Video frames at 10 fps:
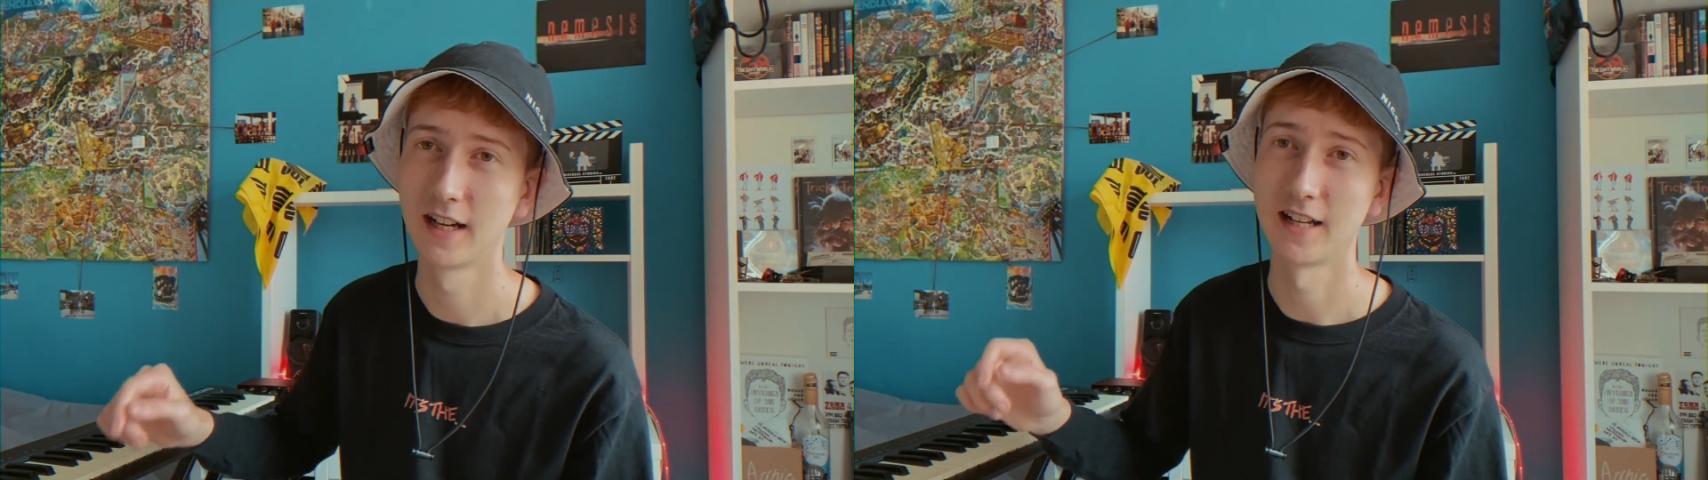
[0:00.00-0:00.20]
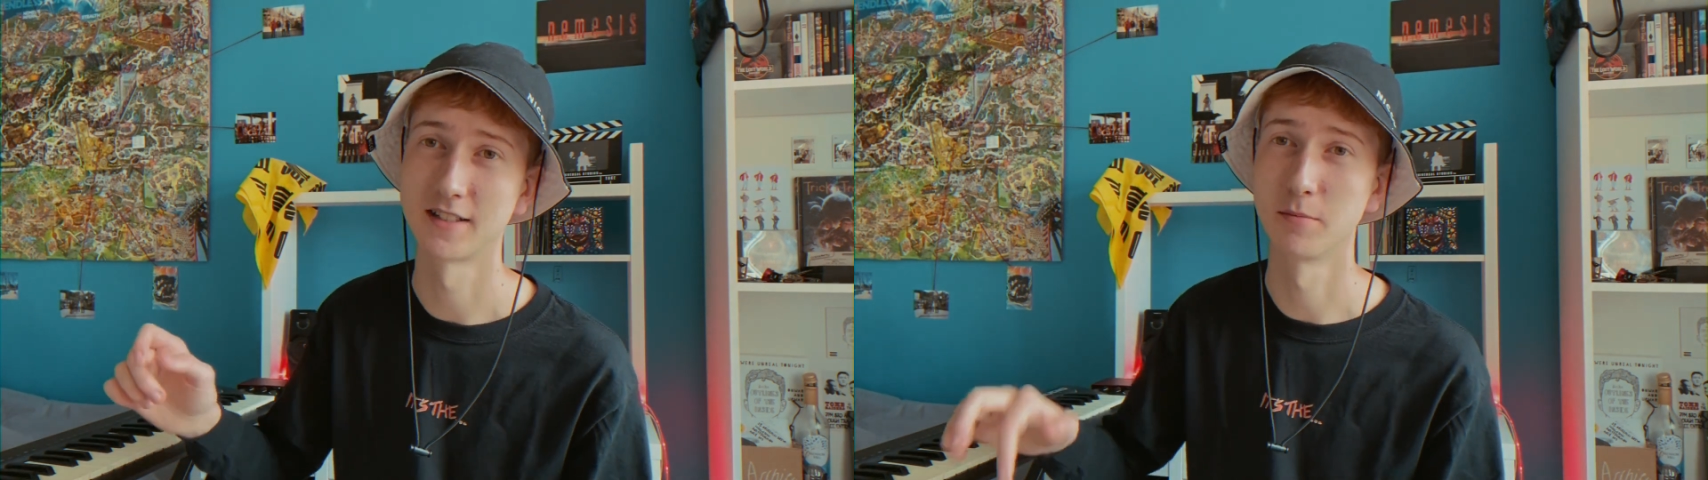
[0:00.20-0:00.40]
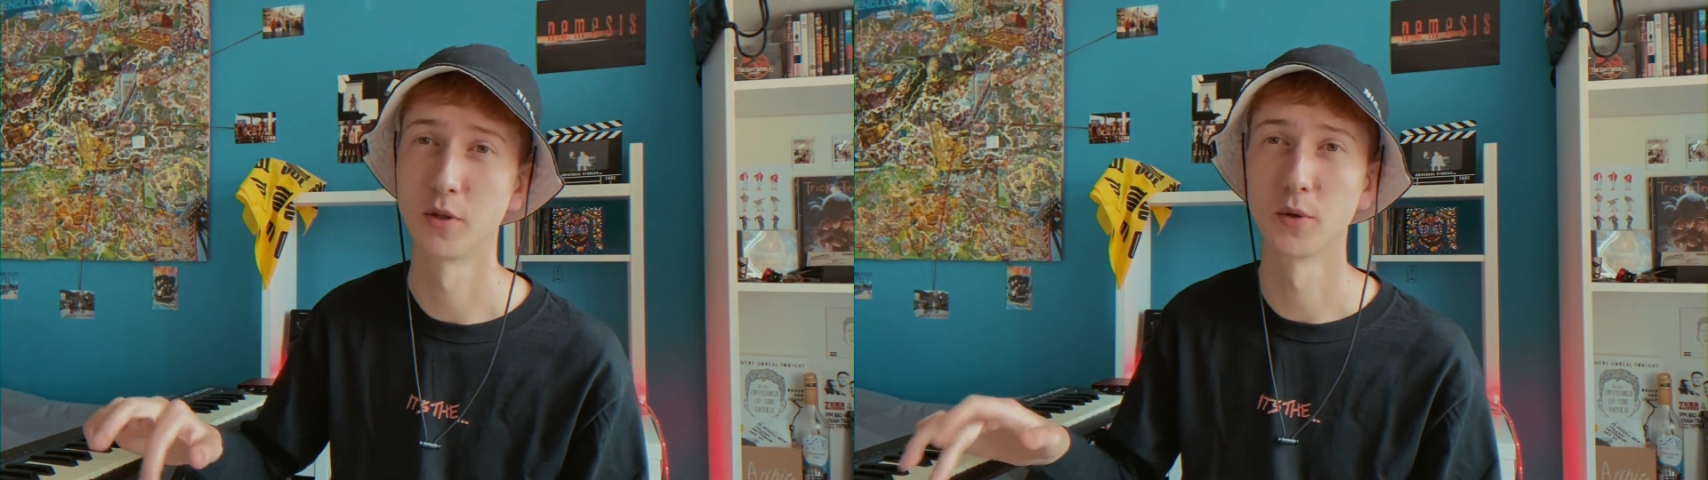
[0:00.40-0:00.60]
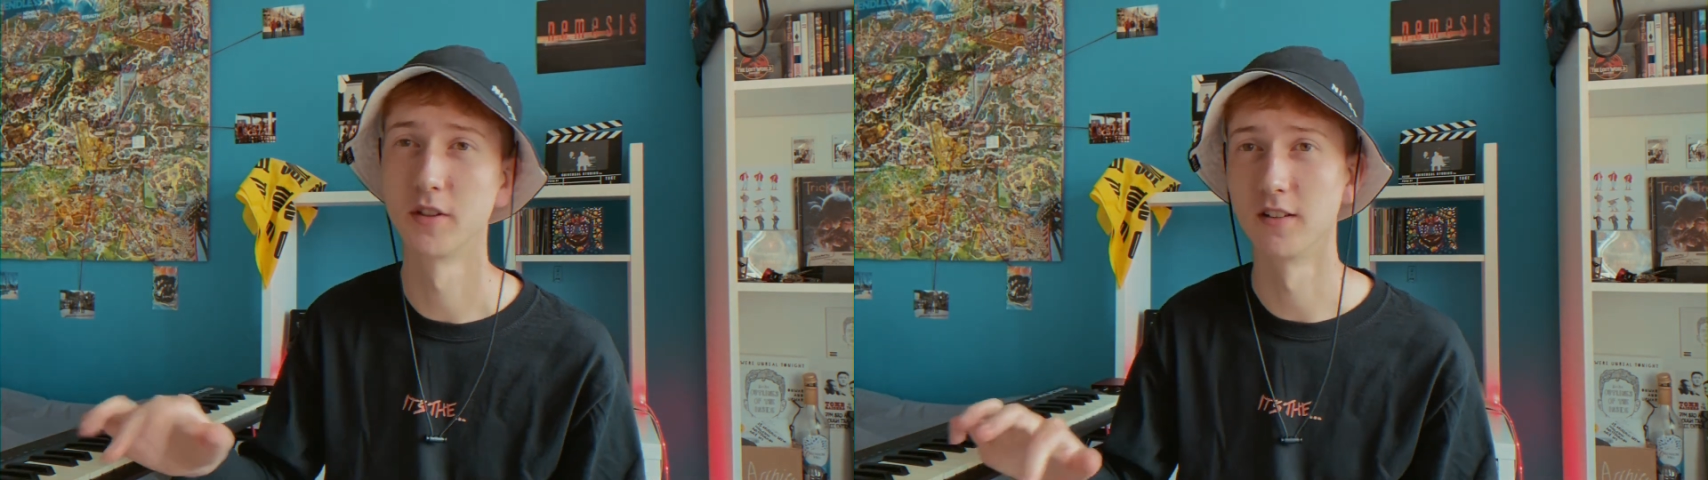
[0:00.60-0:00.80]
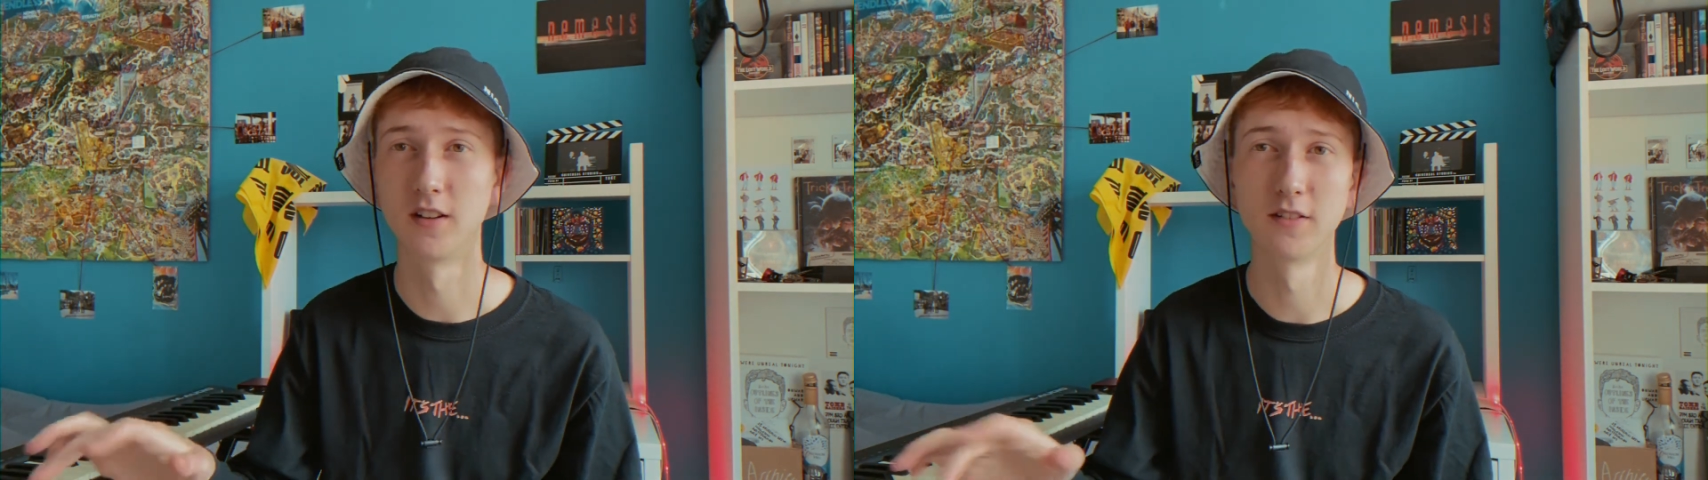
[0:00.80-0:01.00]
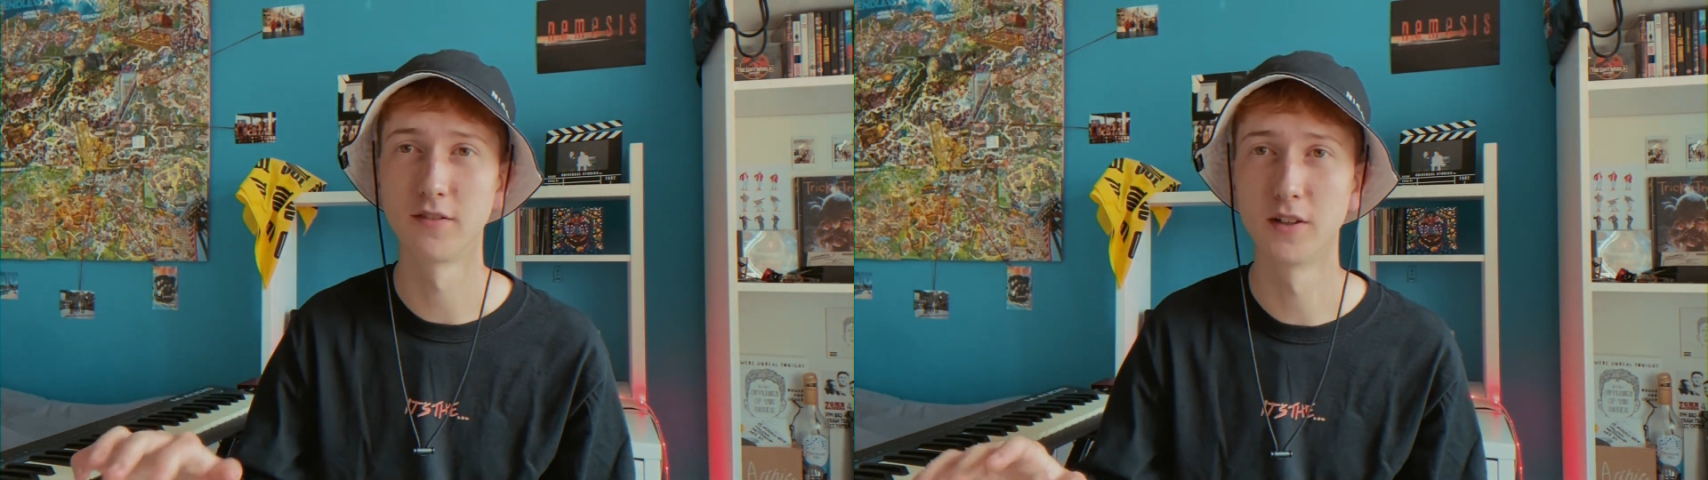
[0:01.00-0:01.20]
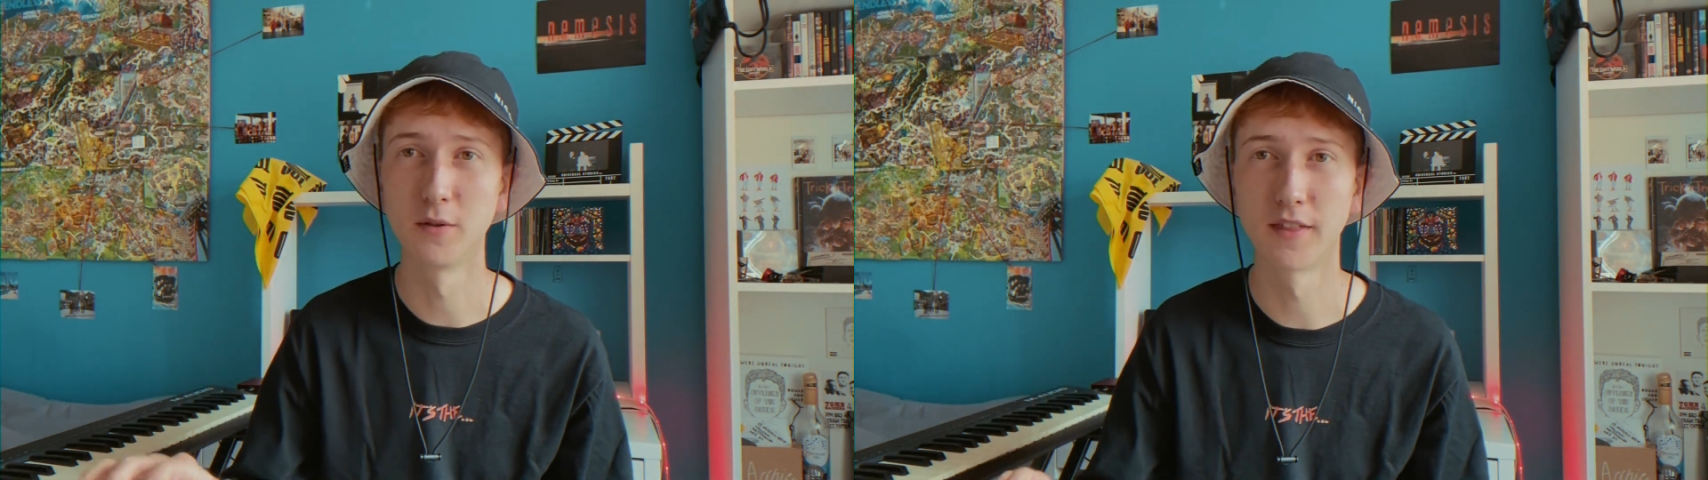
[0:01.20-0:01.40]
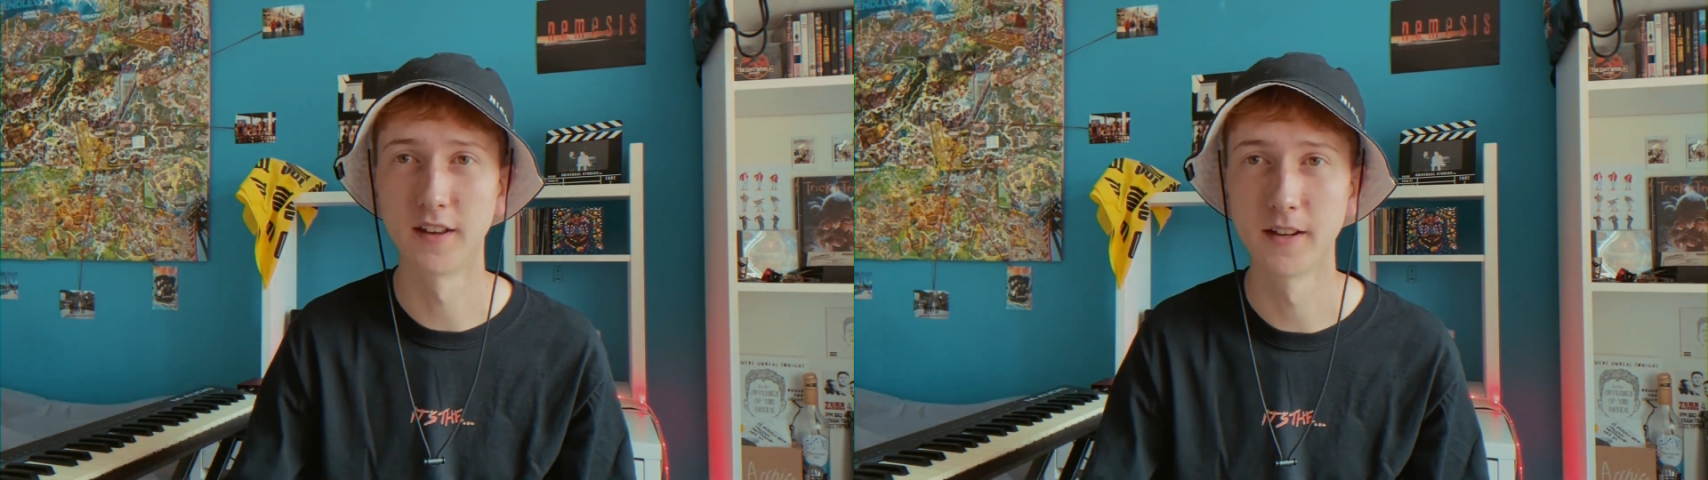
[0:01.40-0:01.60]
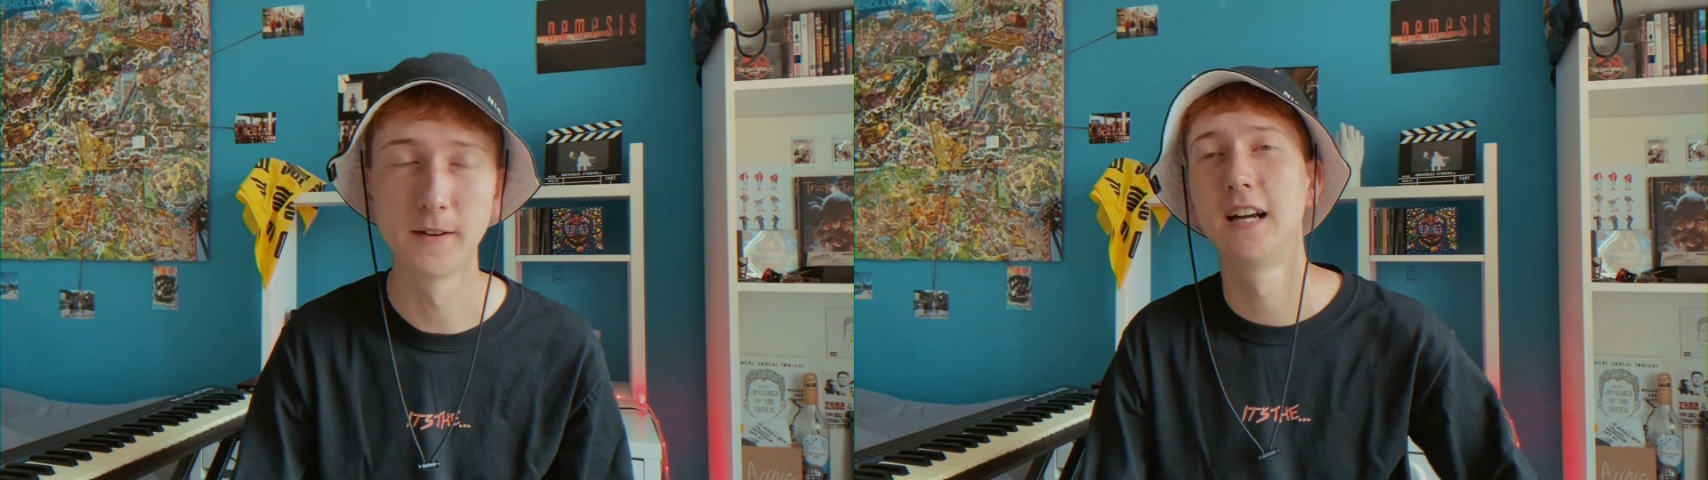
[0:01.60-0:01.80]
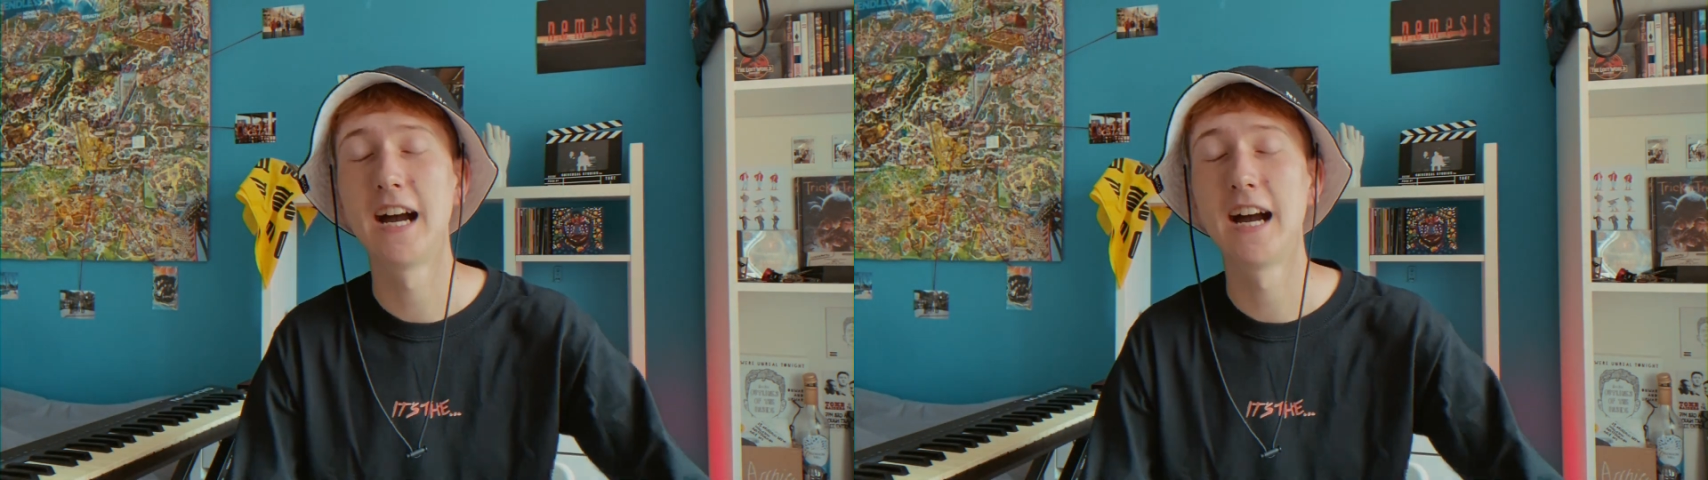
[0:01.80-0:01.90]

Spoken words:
as the Bjorn and flute thing.